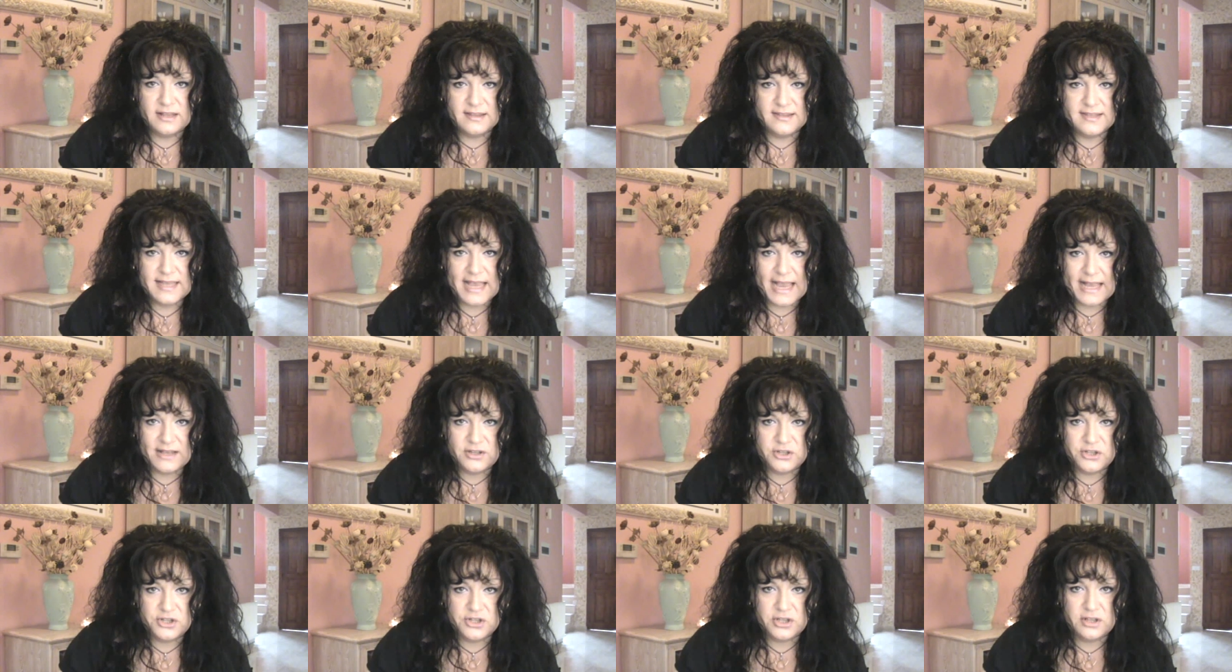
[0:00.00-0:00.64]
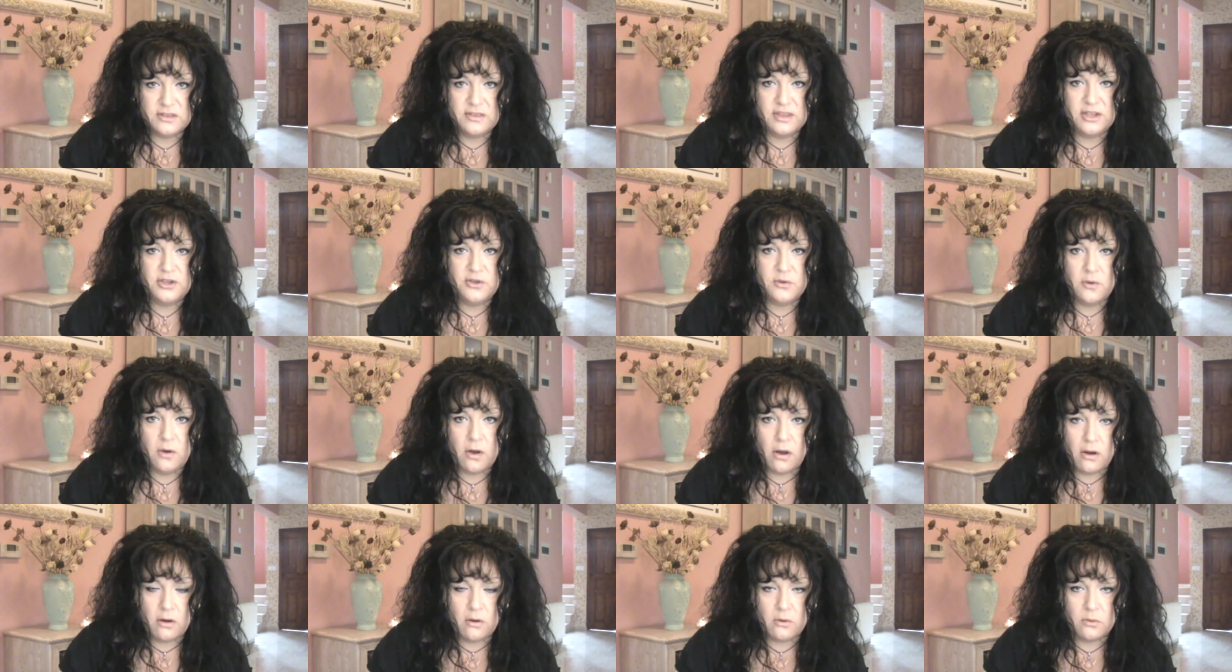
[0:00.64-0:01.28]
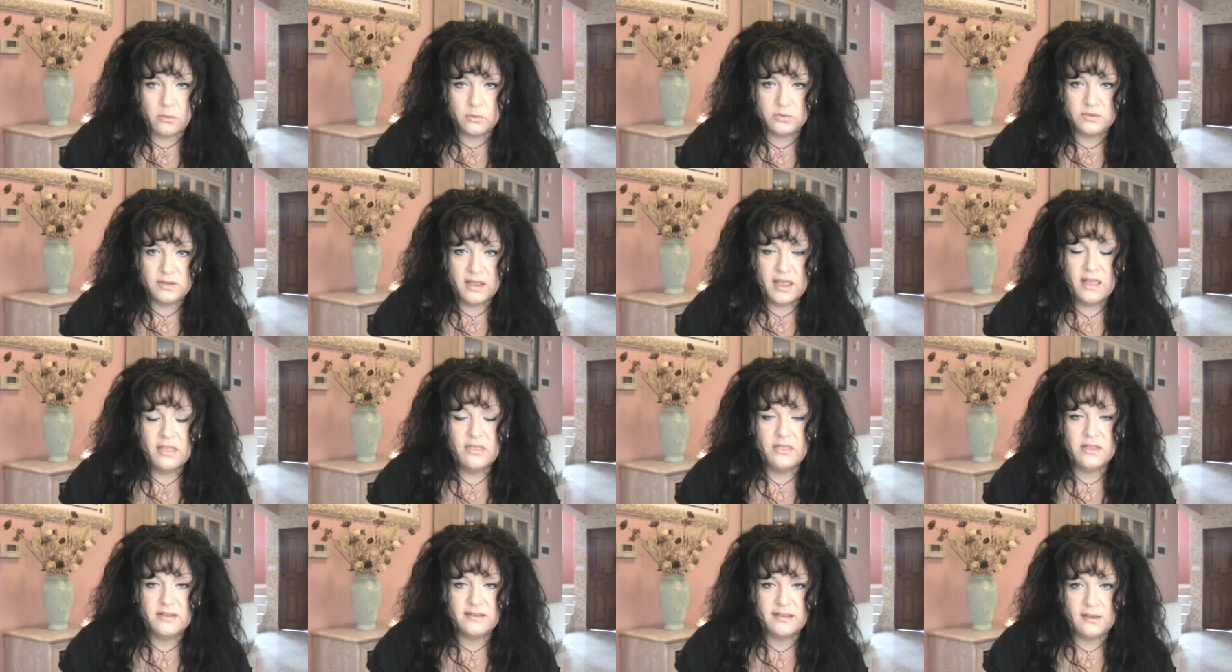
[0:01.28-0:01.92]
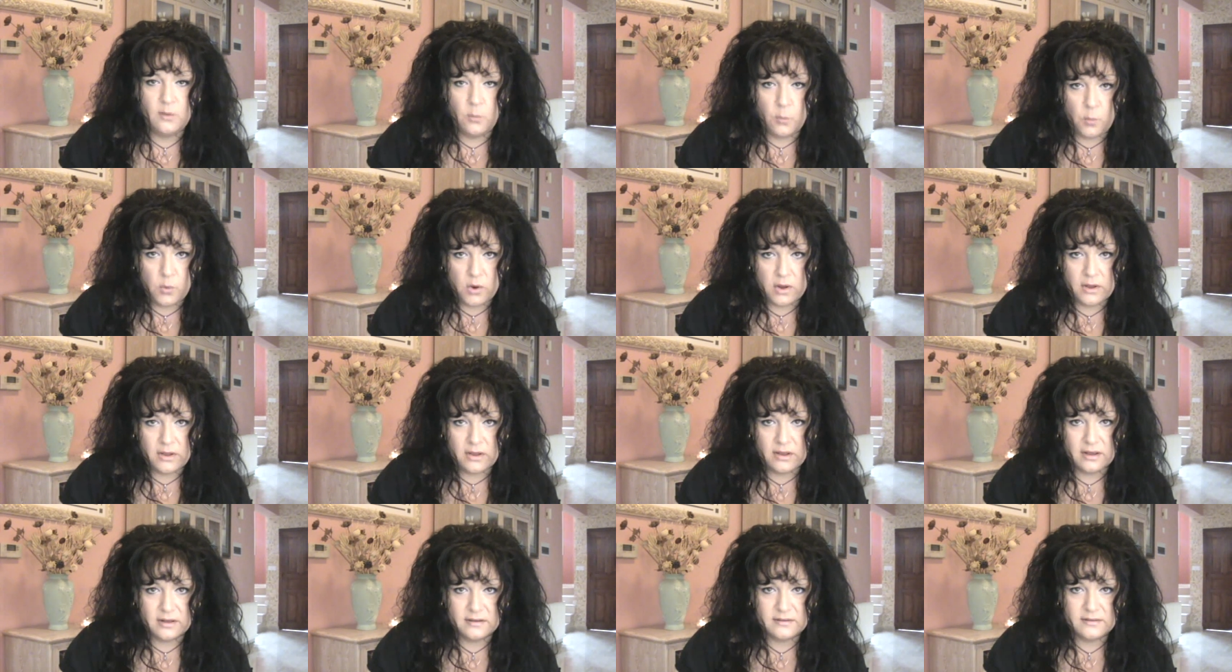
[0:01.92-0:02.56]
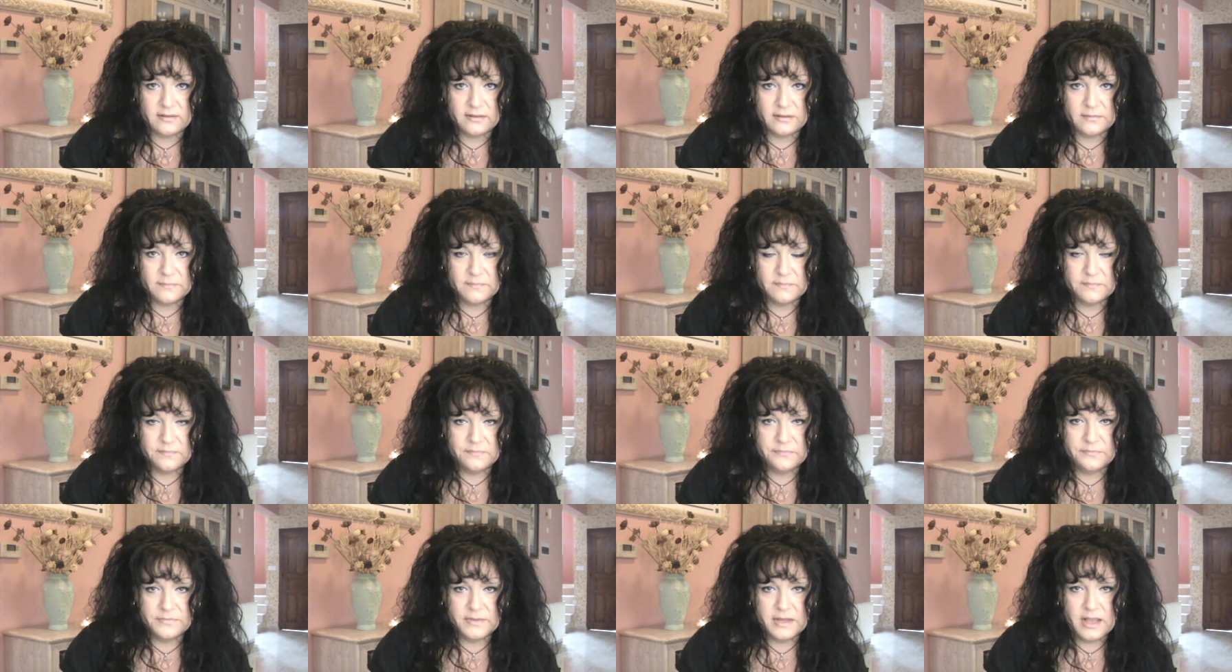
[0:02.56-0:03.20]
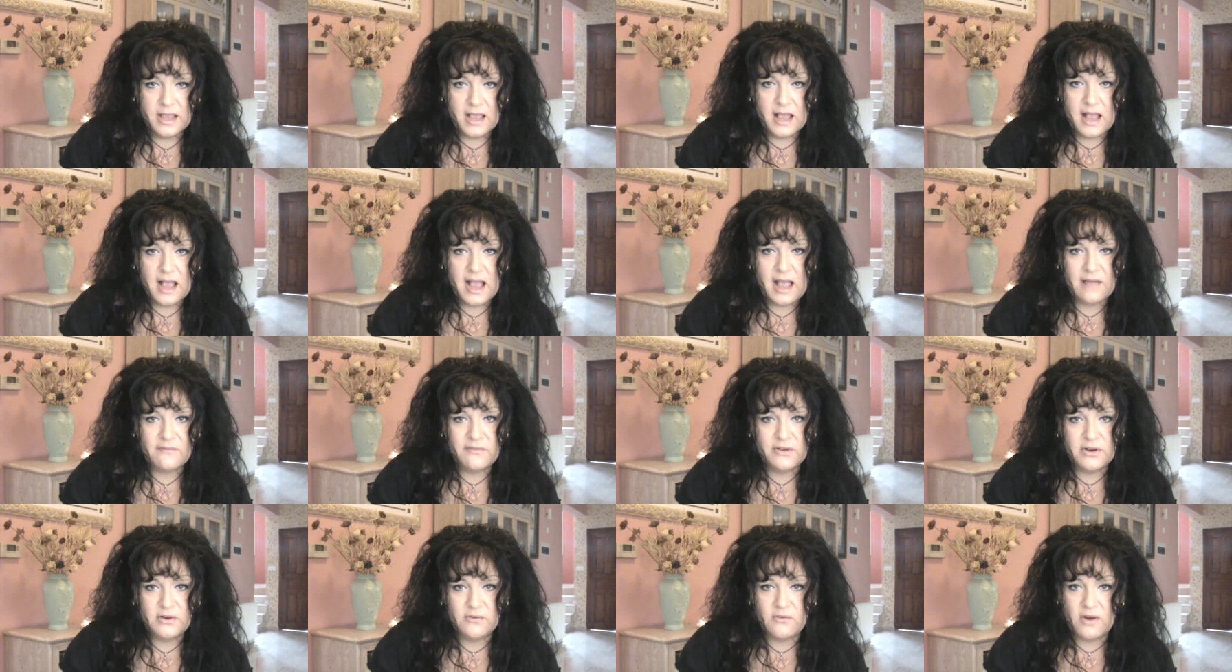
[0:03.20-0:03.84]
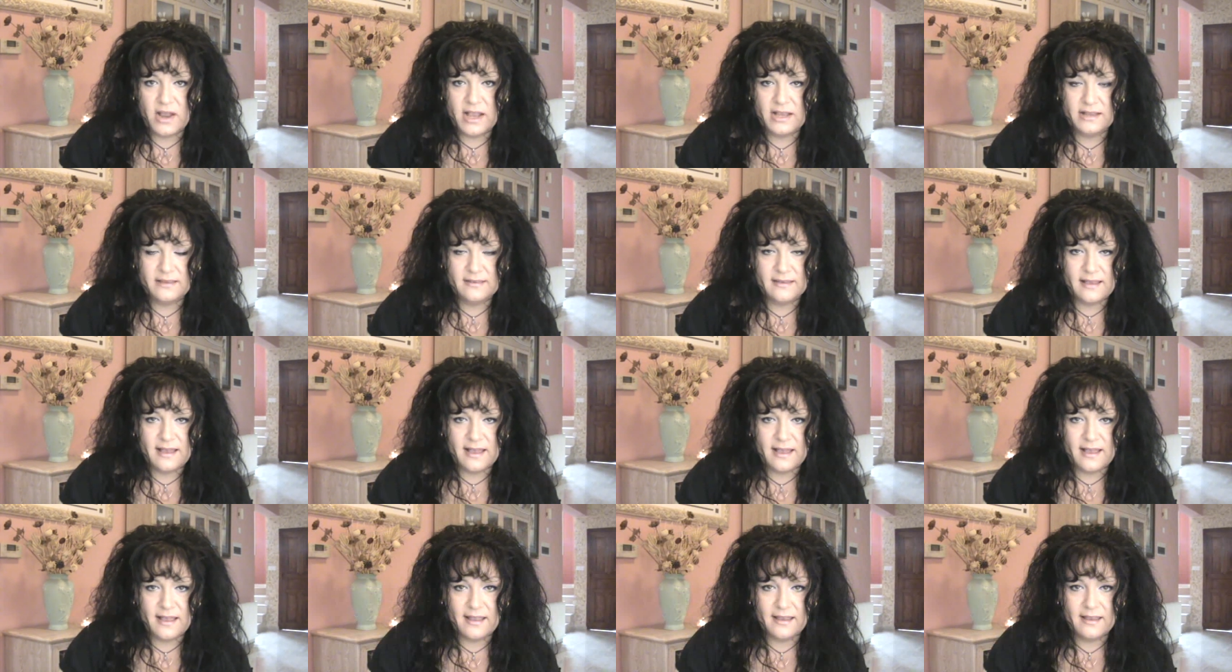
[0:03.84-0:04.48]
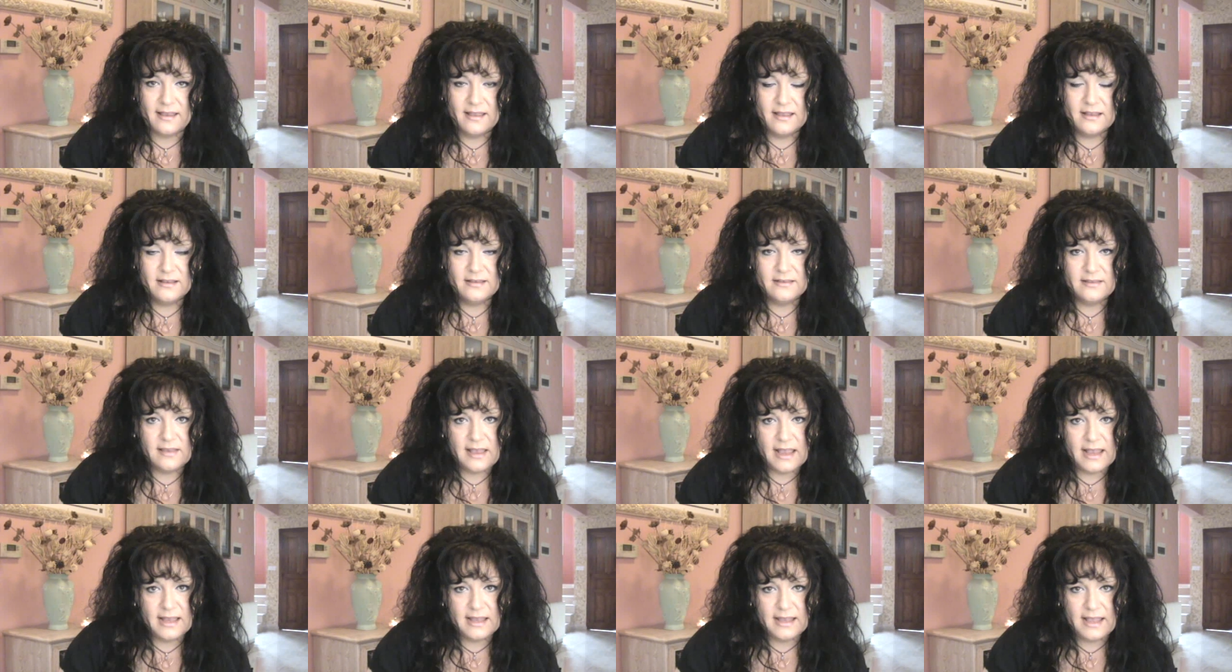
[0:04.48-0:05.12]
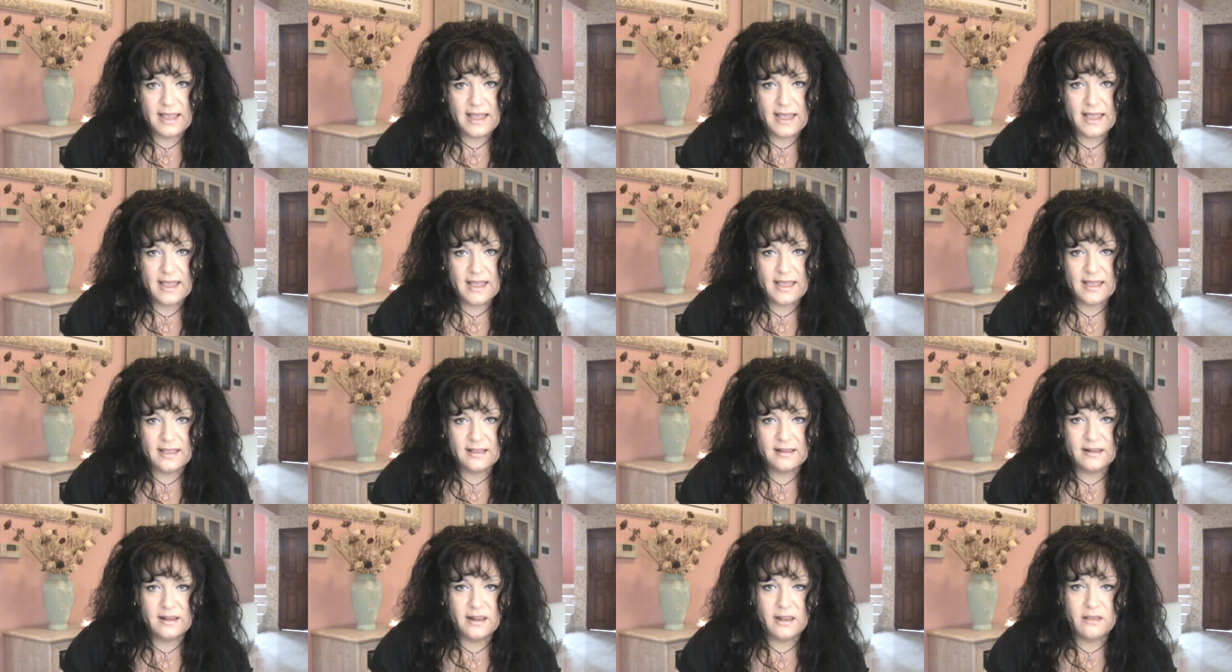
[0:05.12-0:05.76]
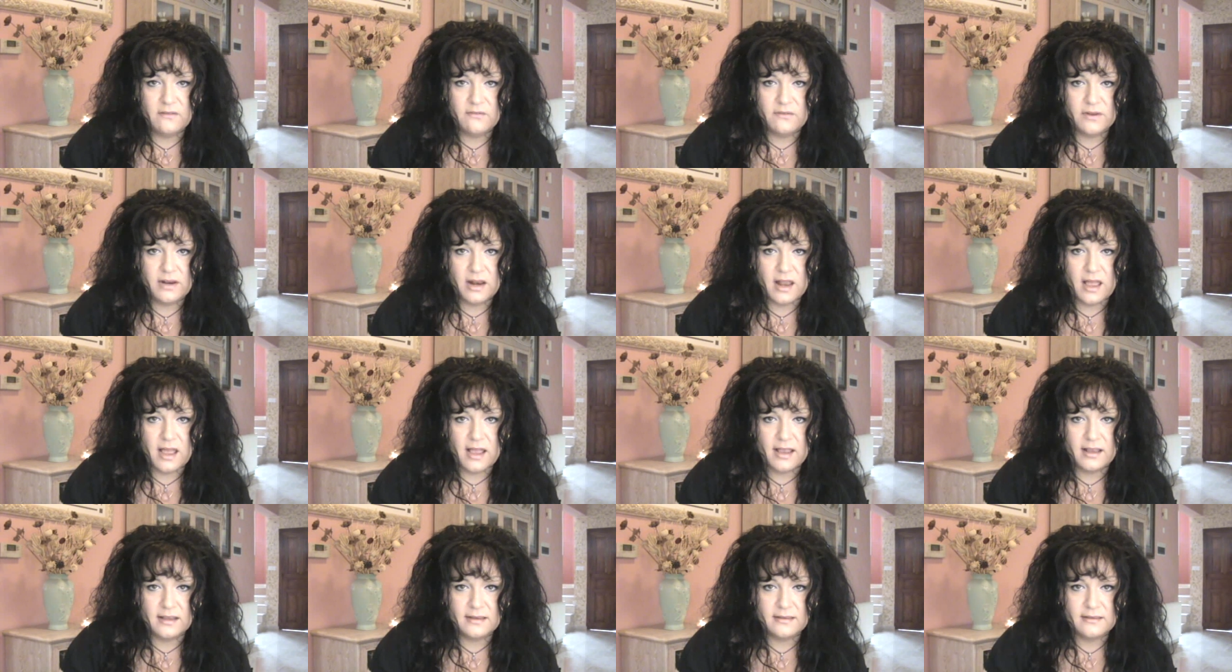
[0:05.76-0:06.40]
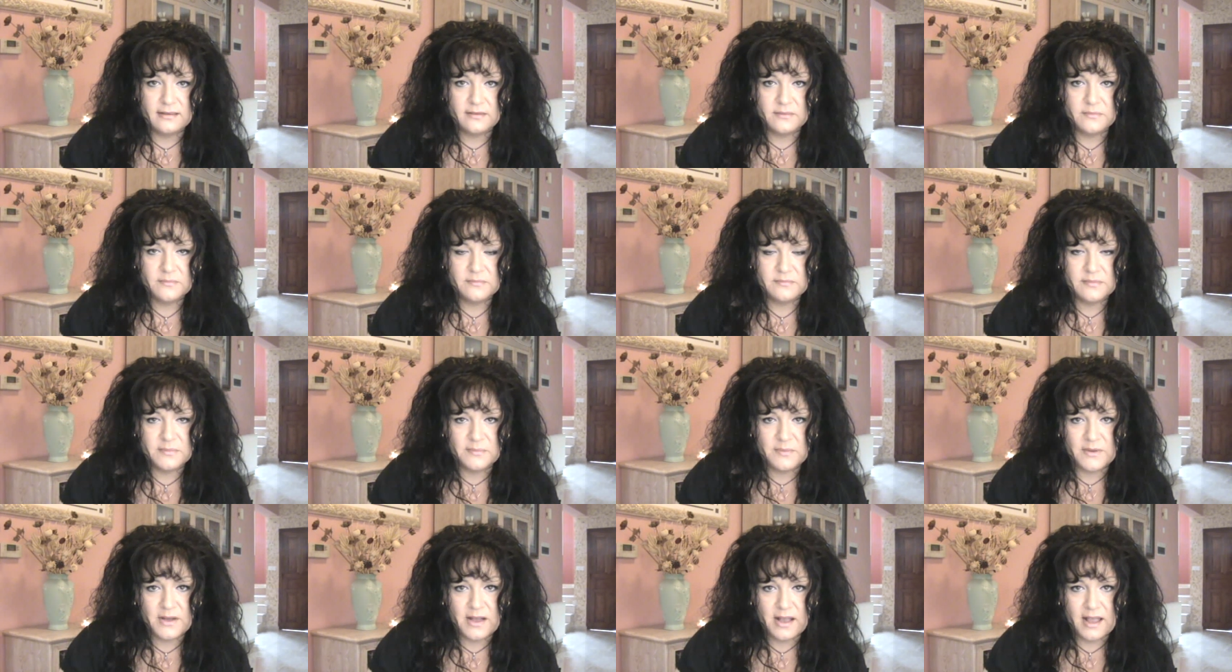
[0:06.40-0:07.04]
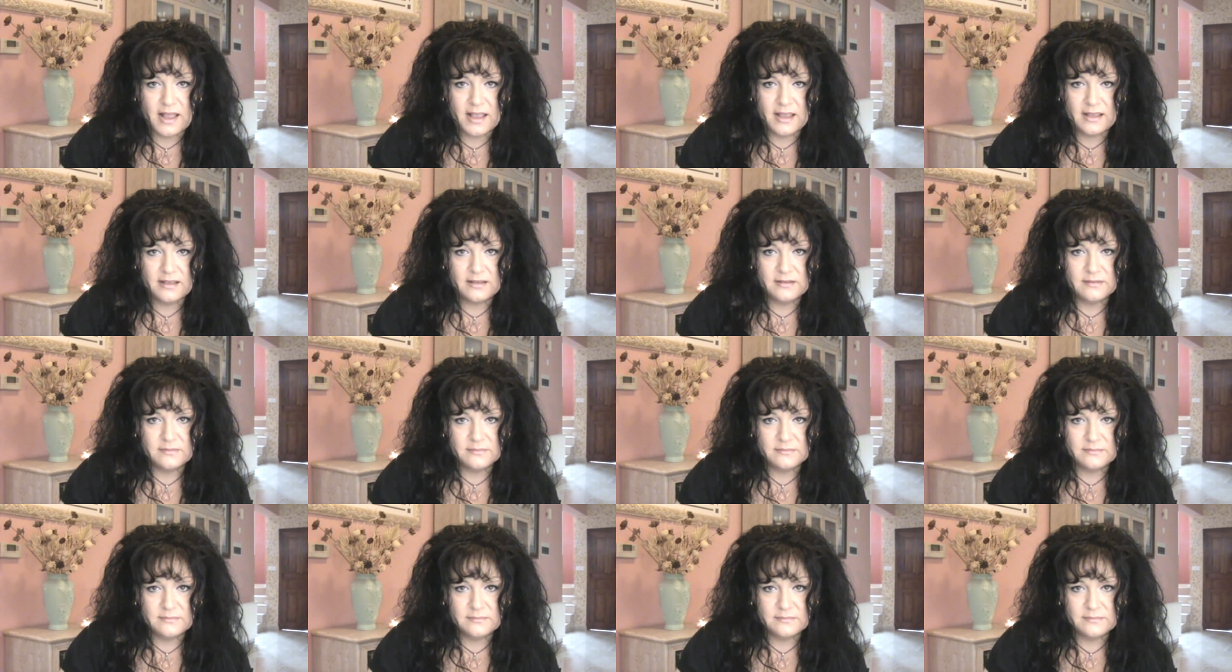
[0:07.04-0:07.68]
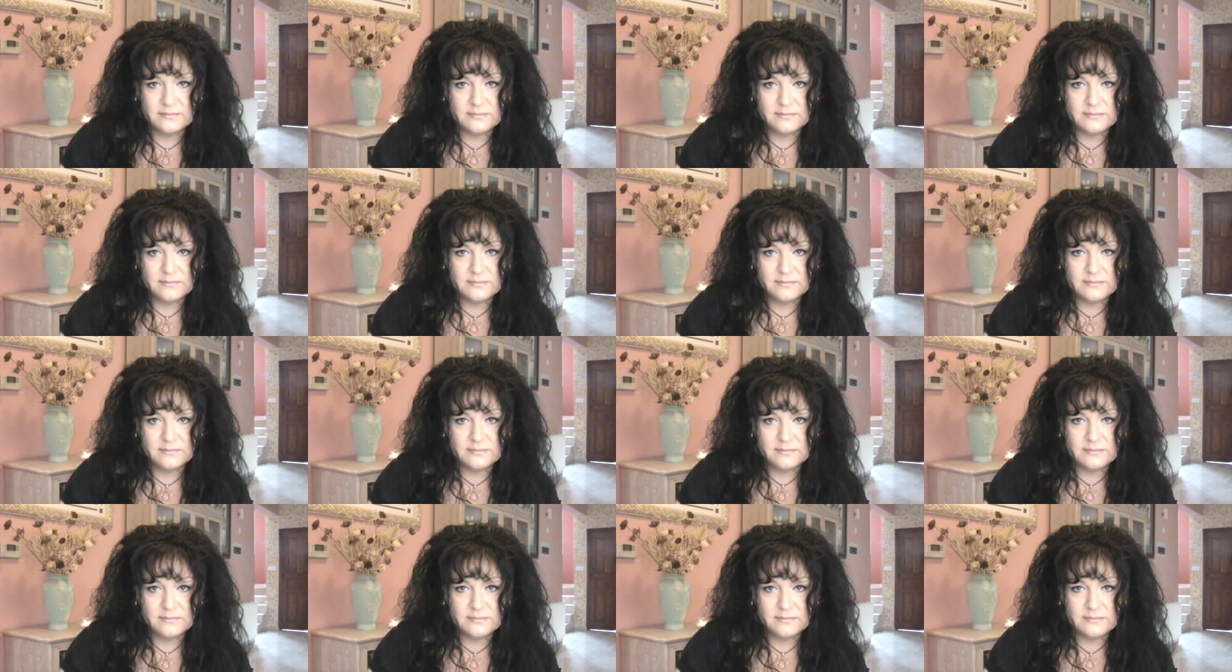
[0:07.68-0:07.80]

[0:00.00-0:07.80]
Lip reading: the intention that you hold that it worked. Have a great day. Take care. Love and light. Bye-bye.